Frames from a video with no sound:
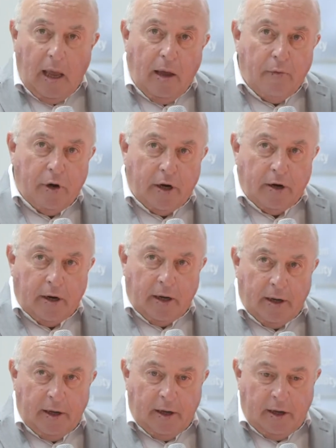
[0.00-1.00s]
and we're
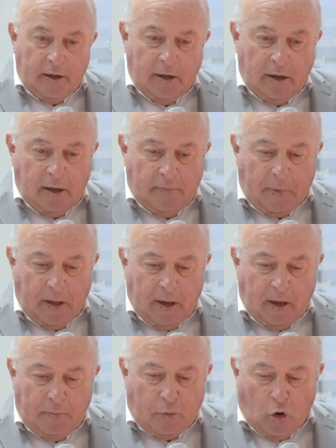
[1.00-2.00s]
in
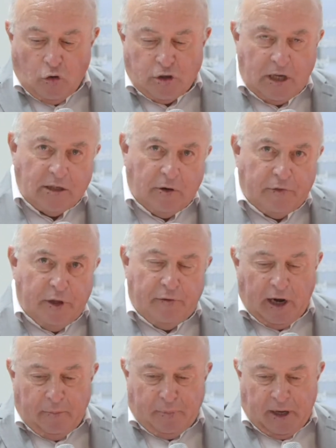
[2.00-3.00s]
the process of
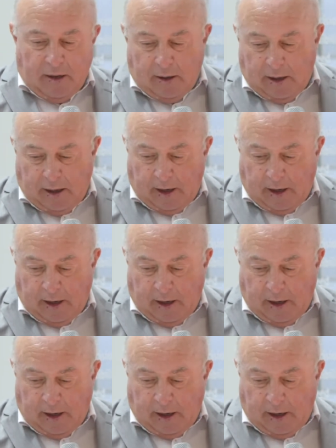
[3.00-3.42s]
developing